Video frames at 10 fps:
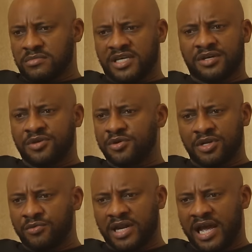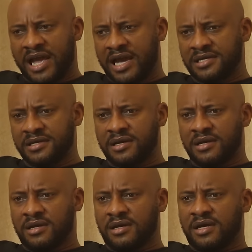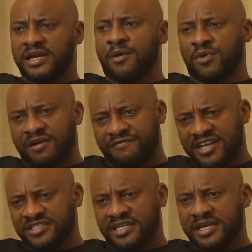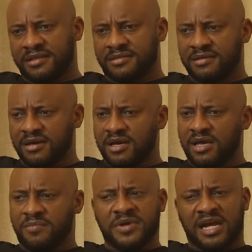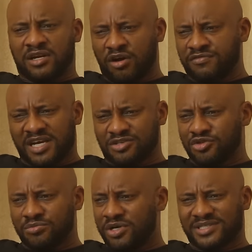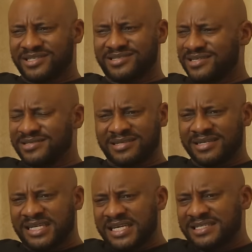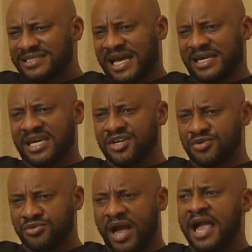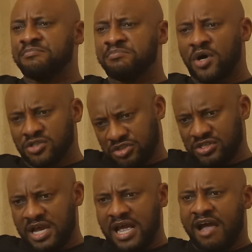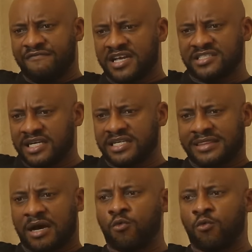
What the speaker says: I killed the only one I had. And I will avenge her death. I mean, I love that so much. It's the least I can do. I must avenge her death.